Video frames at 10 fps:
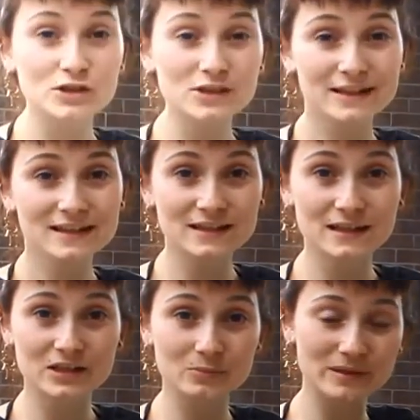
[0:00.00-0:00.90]
Due to the
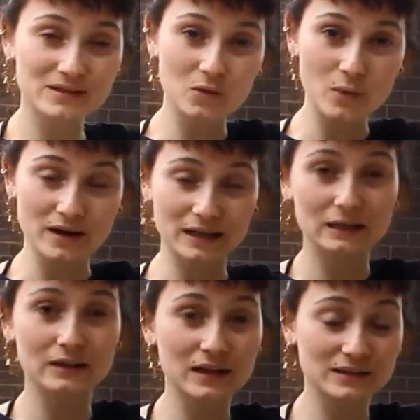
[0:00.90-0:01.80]
installation piece not
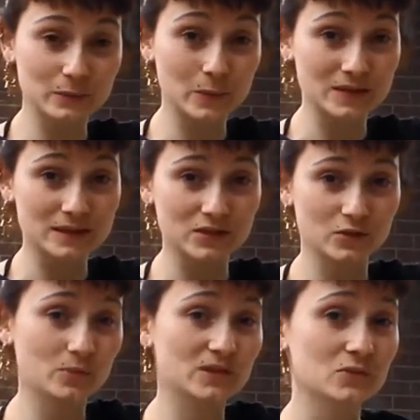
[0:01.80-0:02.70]
working as we wanted it to
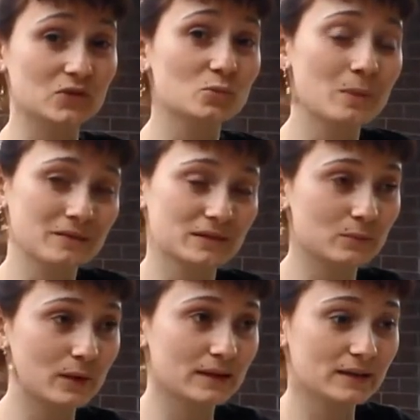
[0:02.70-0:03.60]
because it was too bouncy
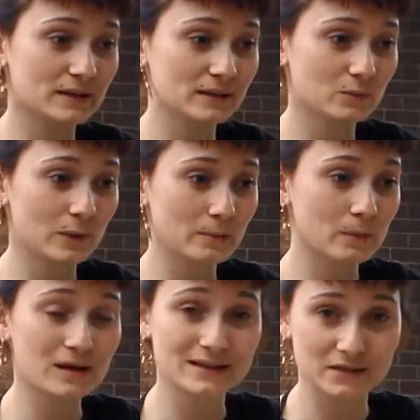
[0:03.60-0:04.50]
when he when
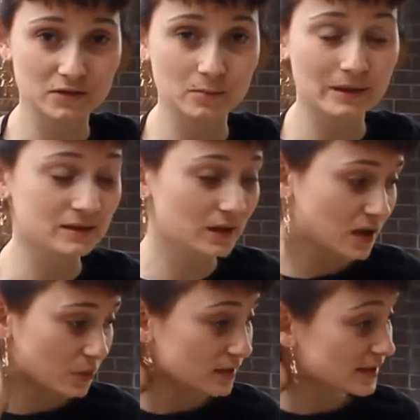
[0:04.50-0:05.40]
Mark sat on the bed,
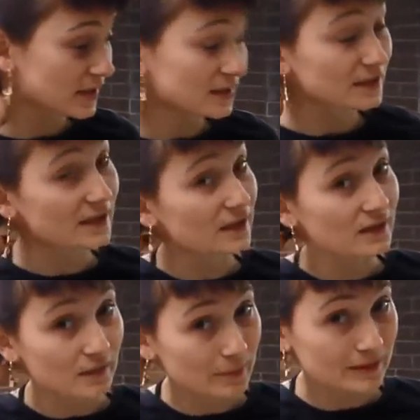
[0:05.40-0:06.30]
we decided to get
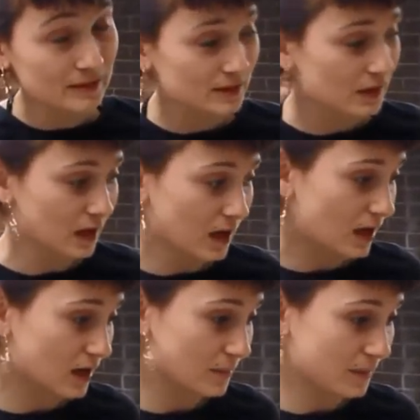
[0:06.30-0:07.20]
another piece
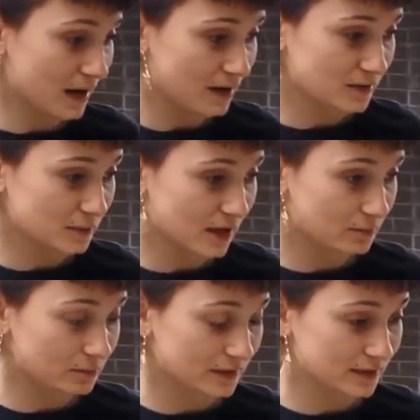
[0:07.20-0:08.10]
um, and we
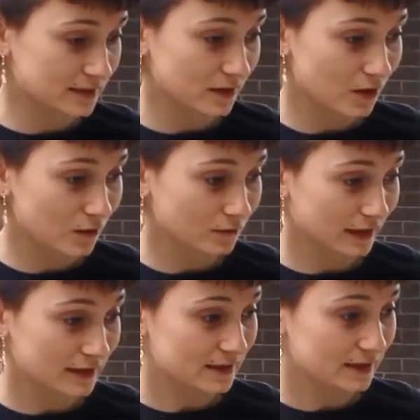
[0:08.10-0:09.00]
came up with the idea of
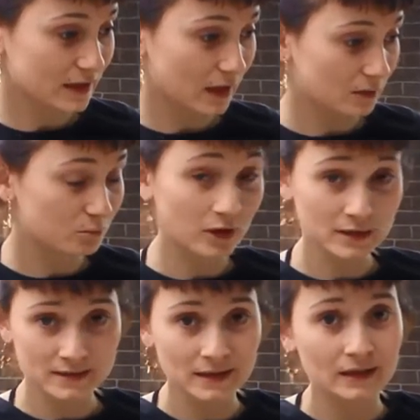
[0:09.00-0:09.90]
getting an umbrella
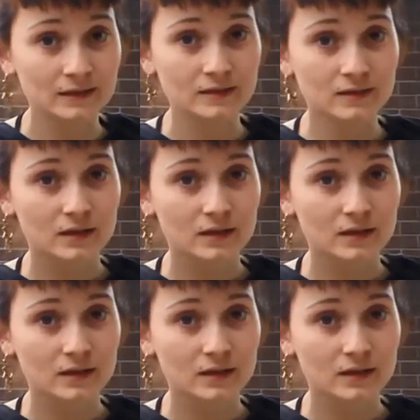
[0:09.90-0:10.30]
stand,